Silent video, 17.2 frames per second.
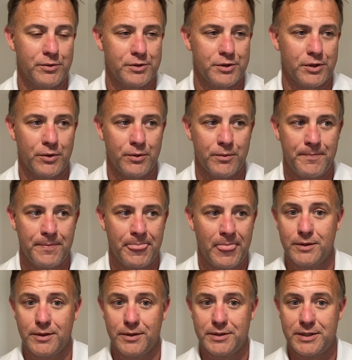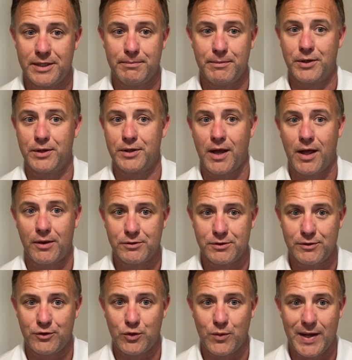So, $10 million
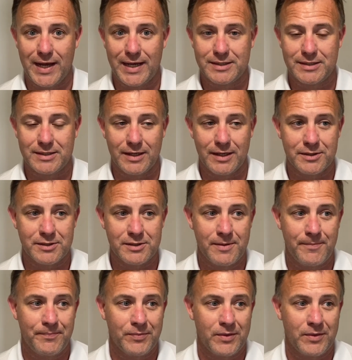of new assets